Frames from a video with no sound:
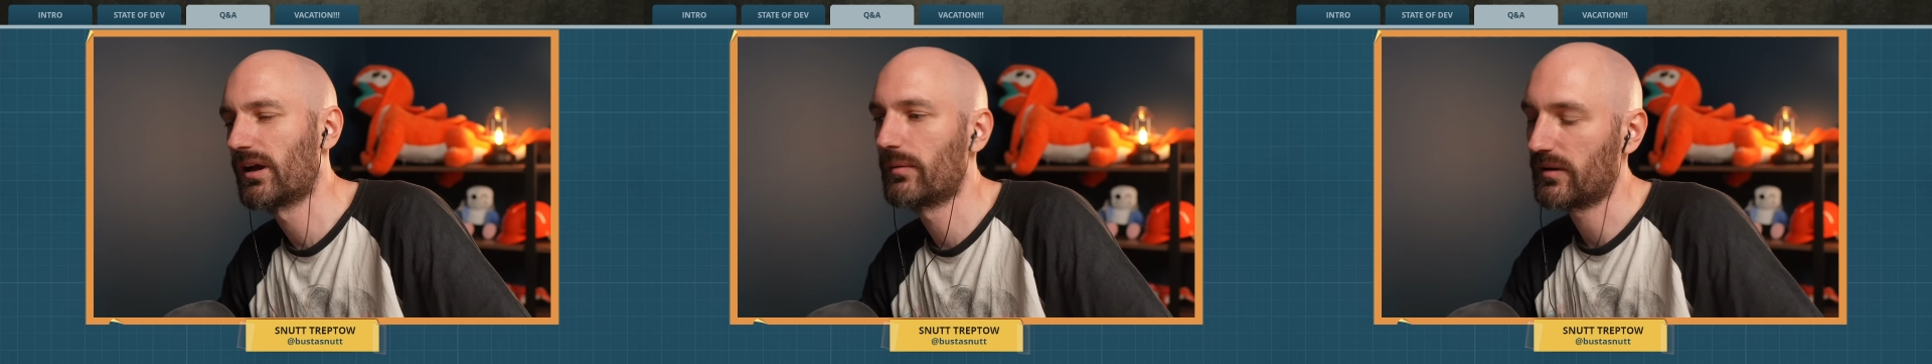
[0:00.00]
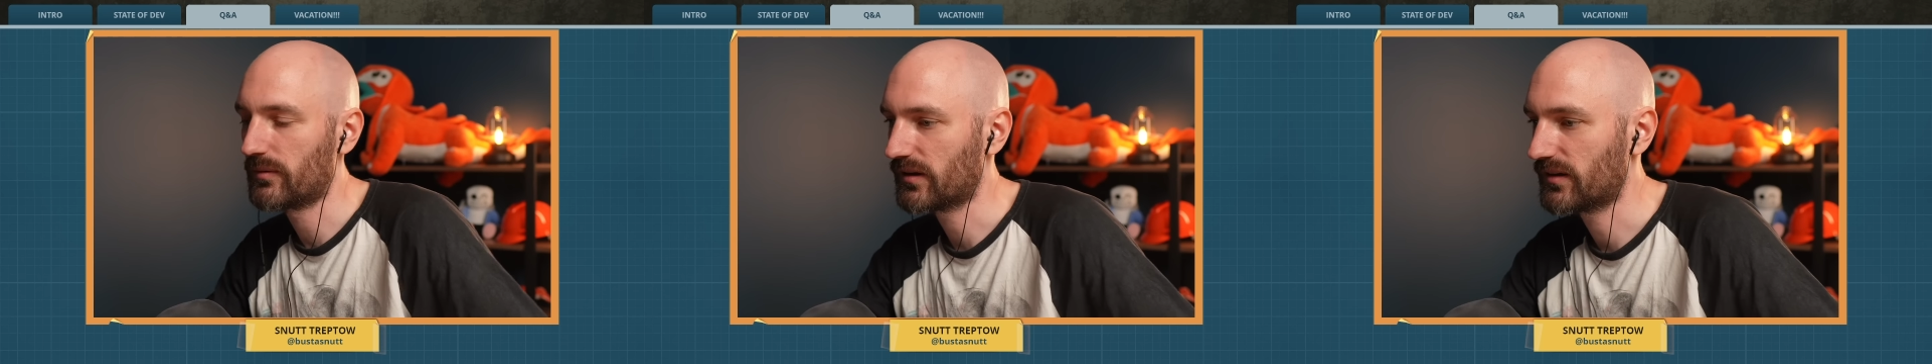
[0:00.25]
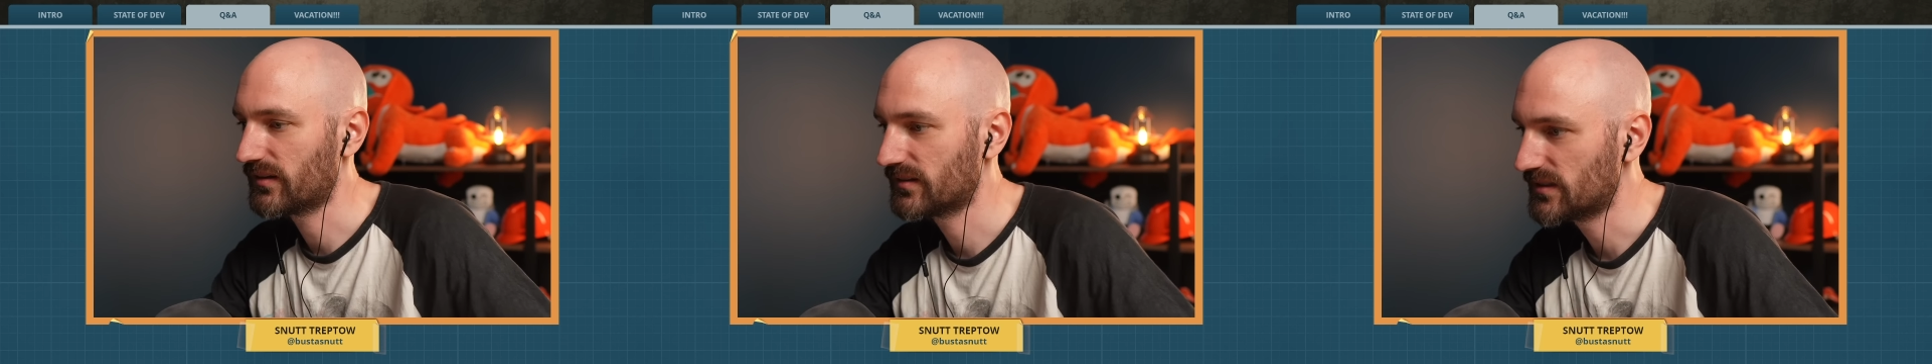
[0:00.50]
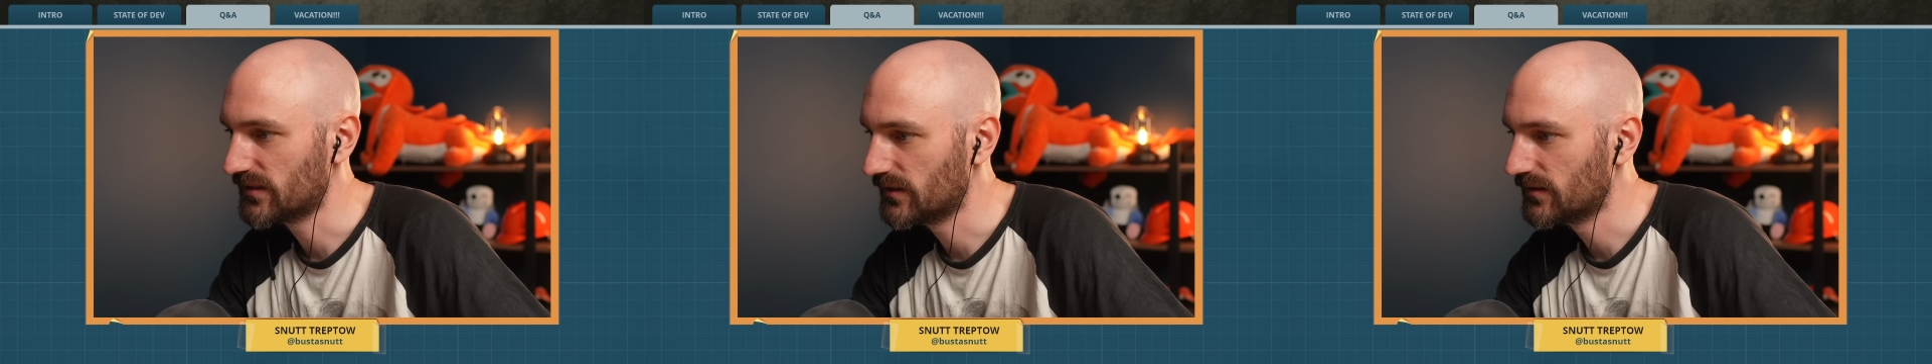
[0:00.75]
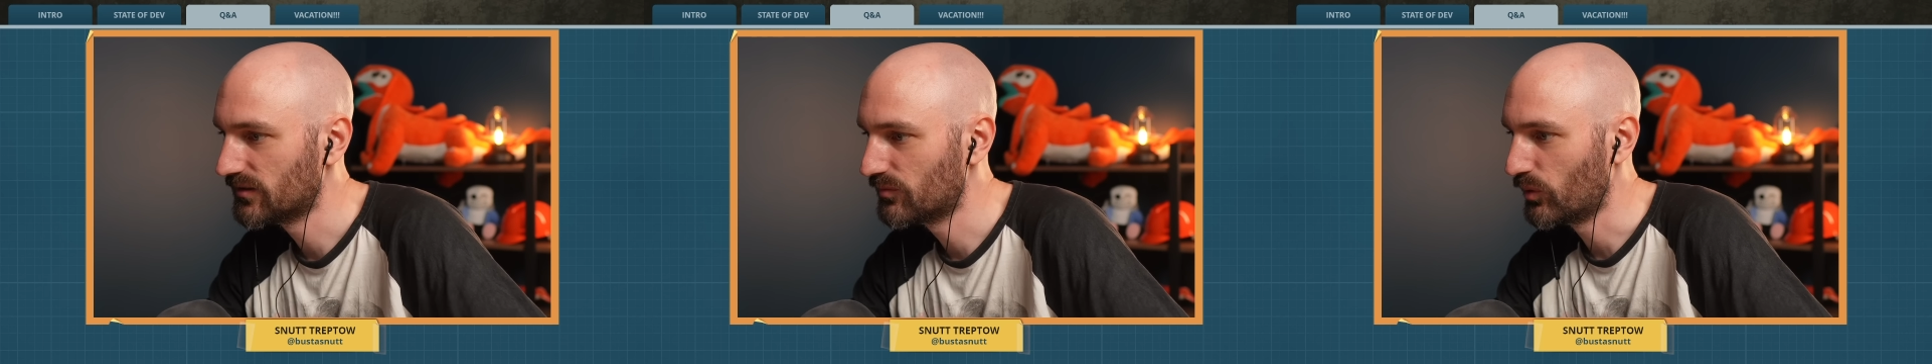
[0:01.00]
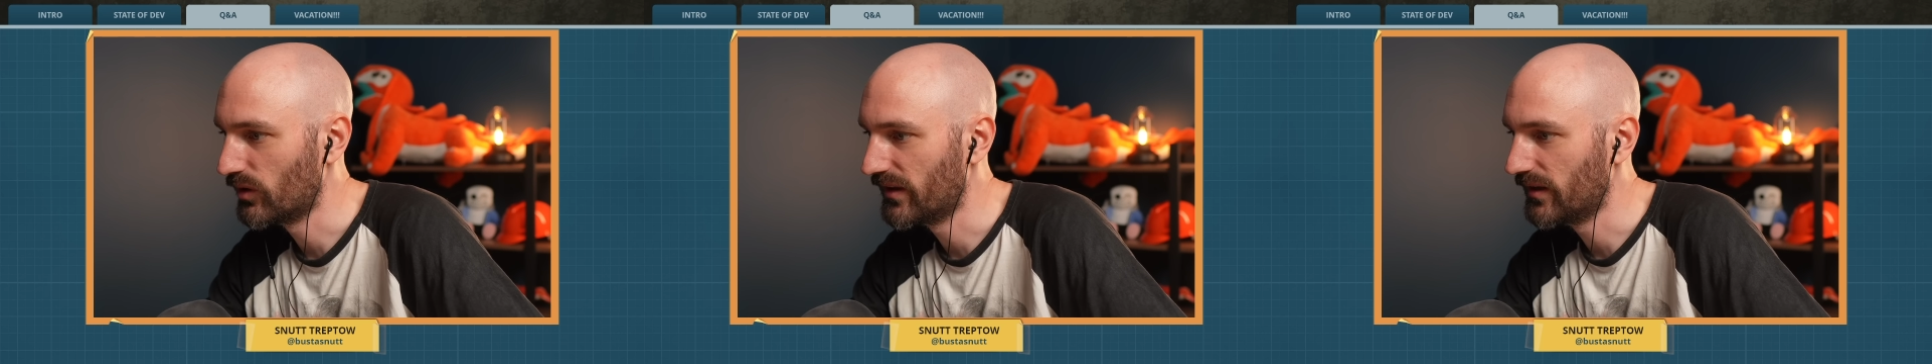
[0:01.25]
I'm not gonna actually
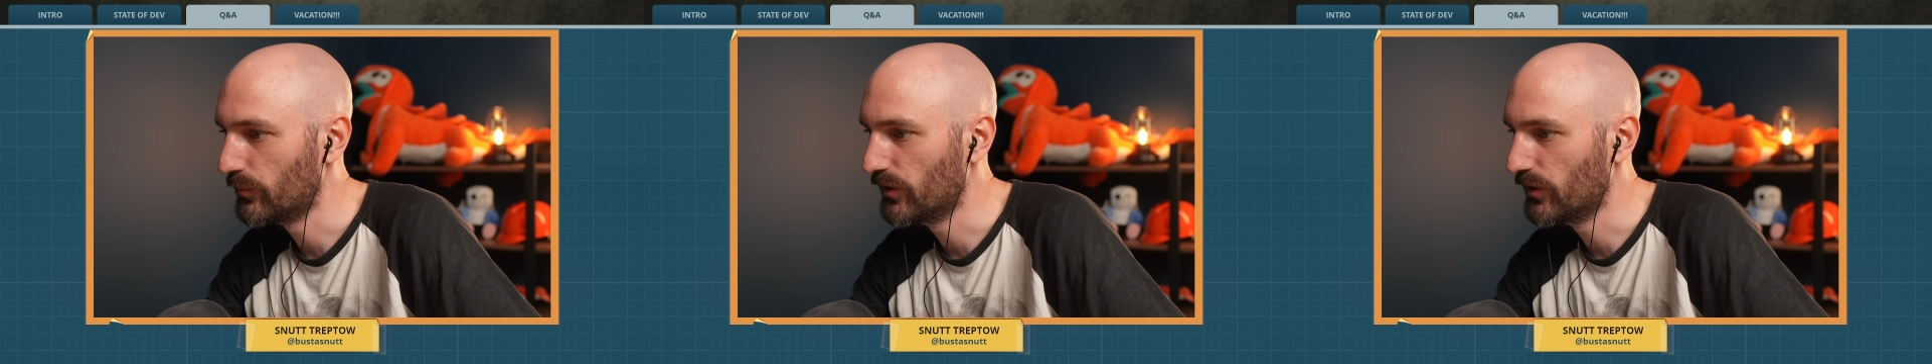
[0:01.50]
spoil that,